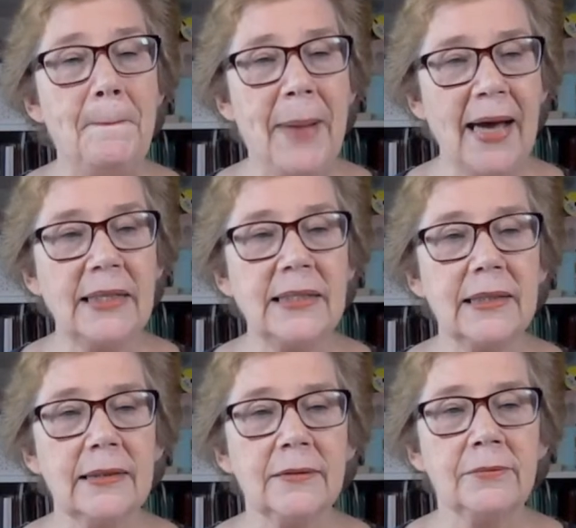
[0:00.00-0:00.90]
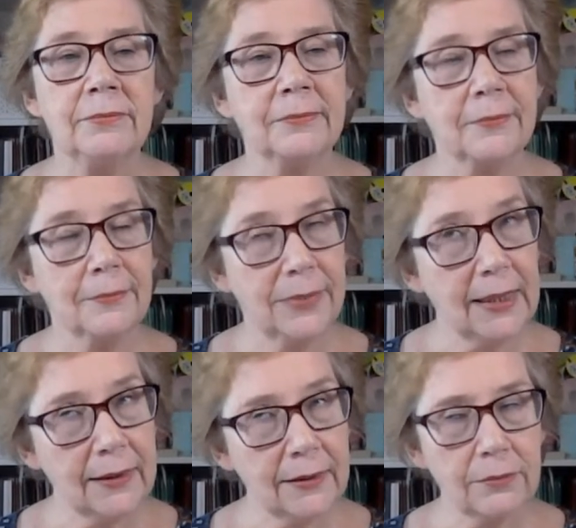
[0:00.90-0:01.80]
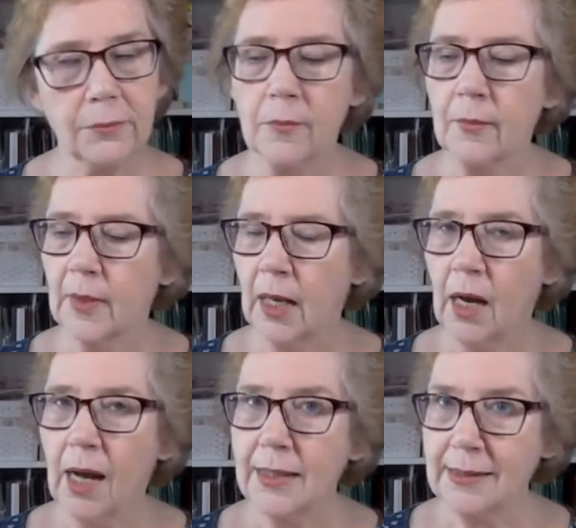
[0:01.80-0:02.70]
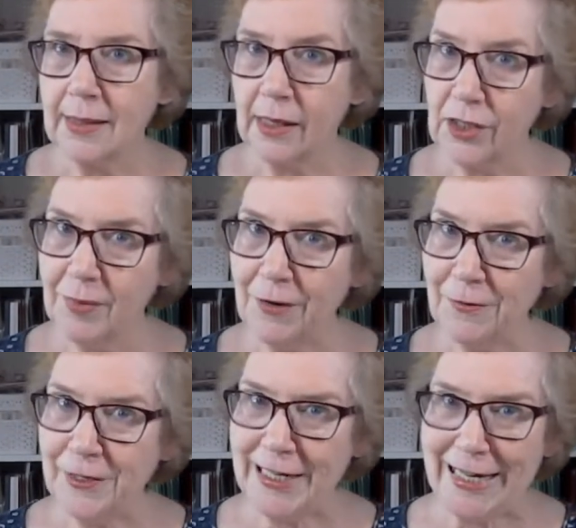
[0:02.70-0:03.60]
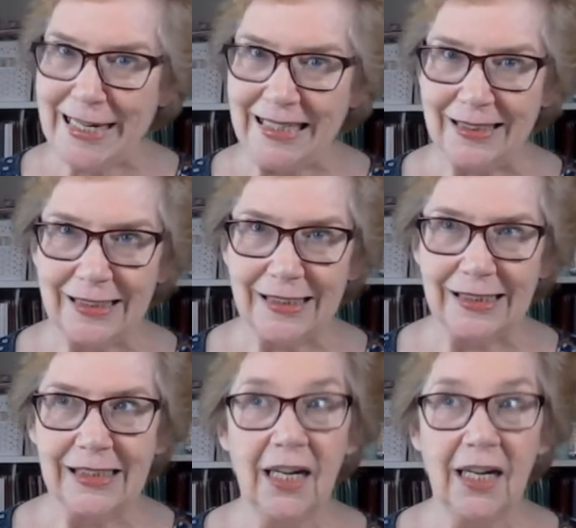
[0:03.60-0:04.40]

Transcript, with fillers: But huh, I stuck to my routine,